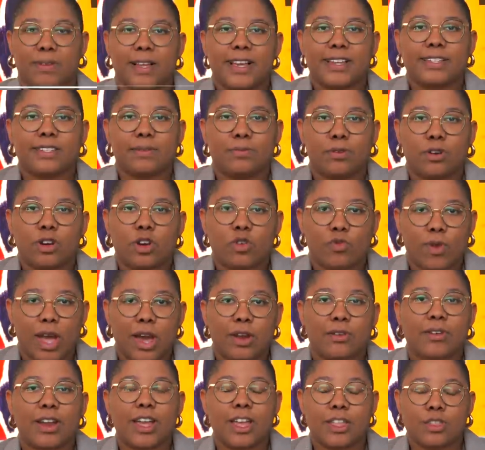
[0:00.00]
place to put a
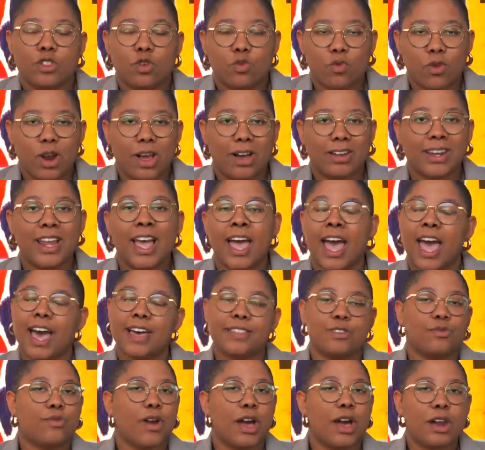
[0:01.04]
router in the world.
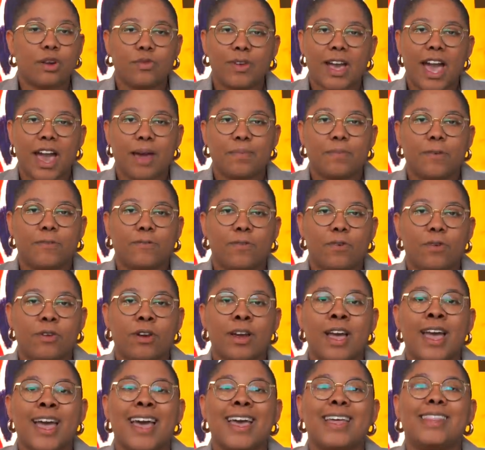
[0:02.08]
And the router we had
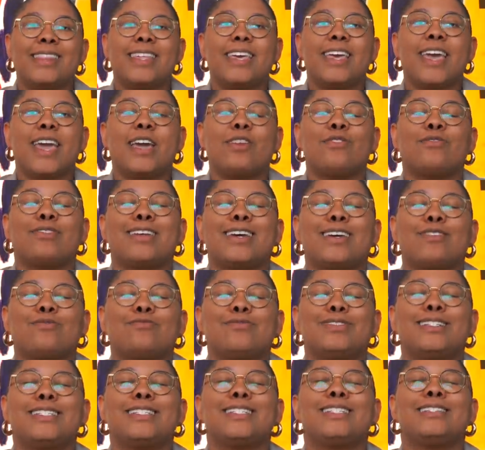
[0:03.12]
before, the internet
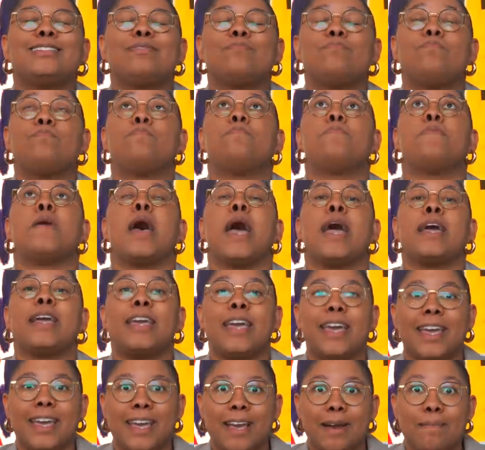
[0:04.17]
was
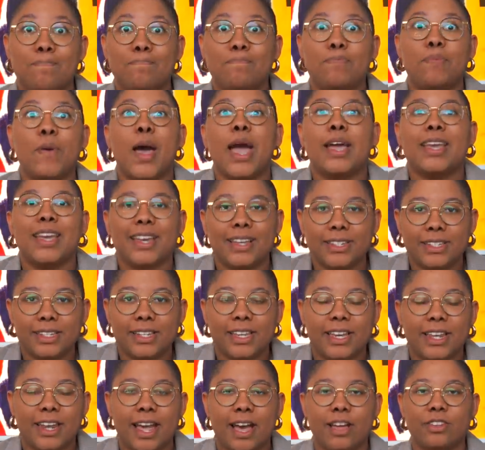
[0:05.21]
begging, begging to
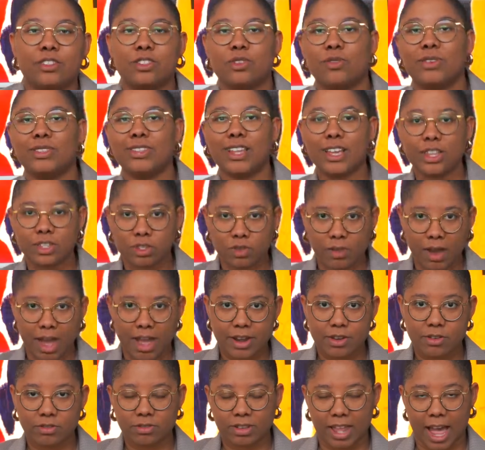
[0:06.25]
get out. So unless you
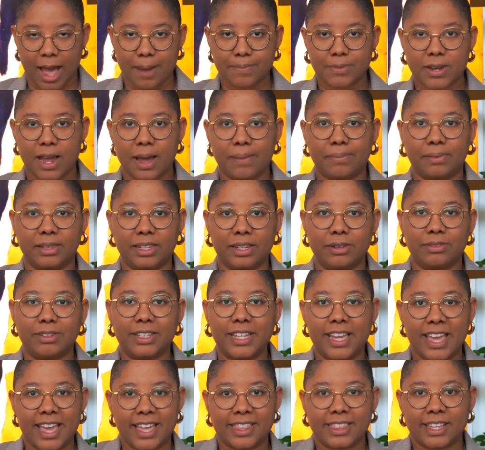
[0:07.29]
had your laptop
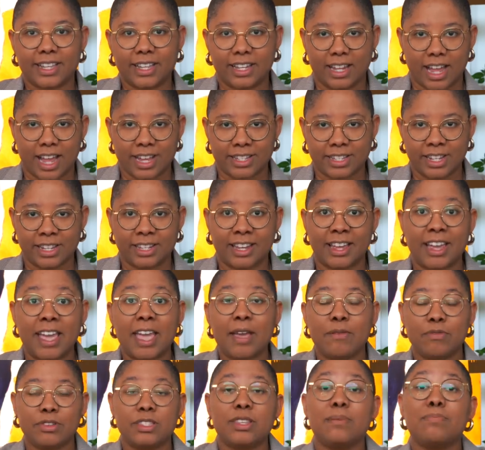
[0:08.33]
literally in the closet, like
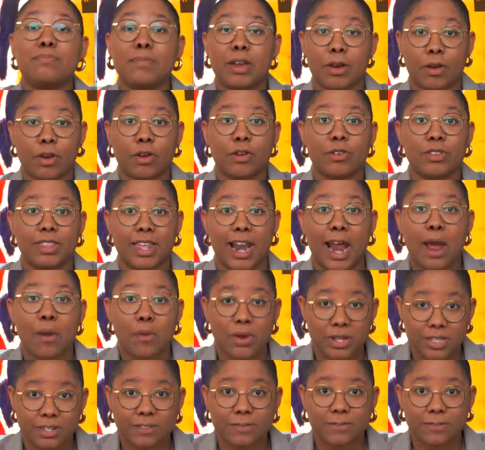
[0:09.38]
it was a miracle that I
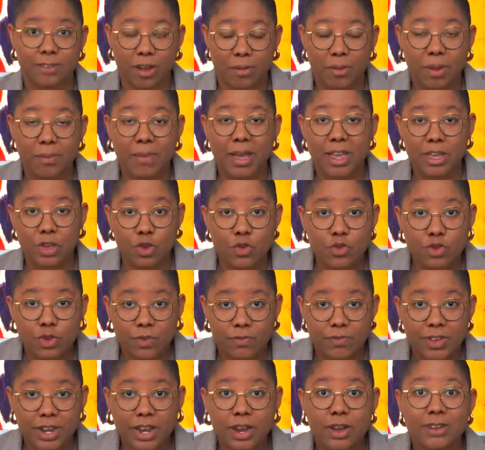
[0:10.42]
wasn't filming my
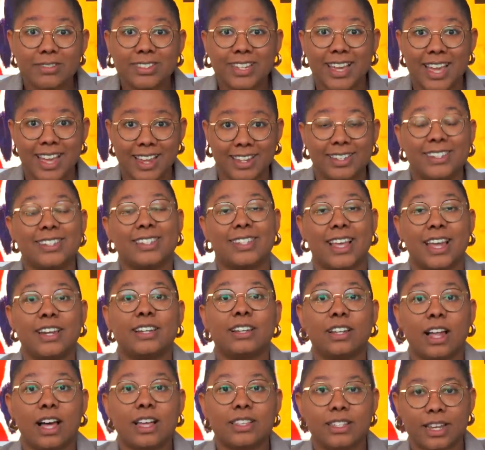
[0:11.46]
YouTube videos in said
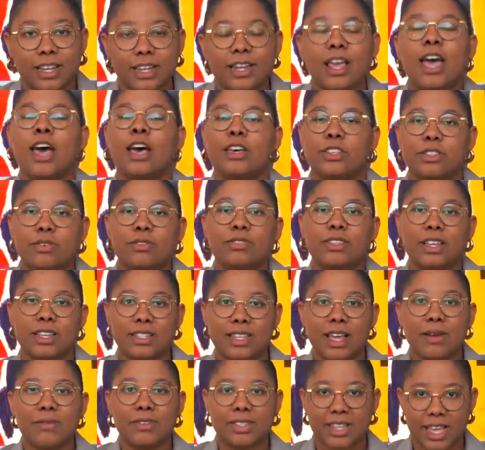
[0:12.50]
closet. So
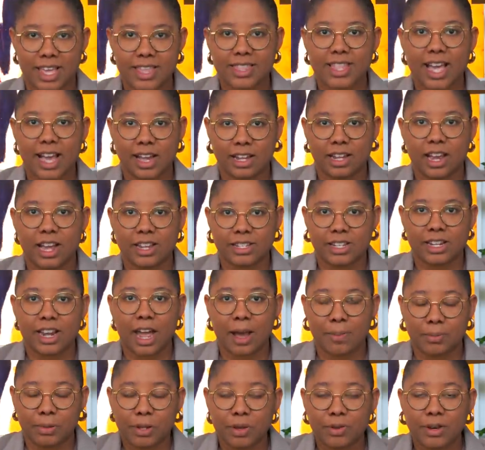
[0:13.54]
unless I was in that closet
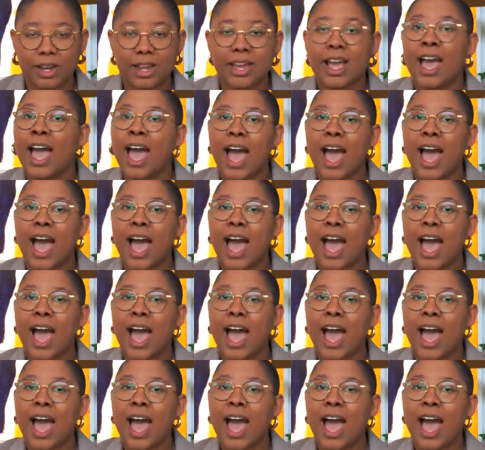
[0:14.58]
uploading,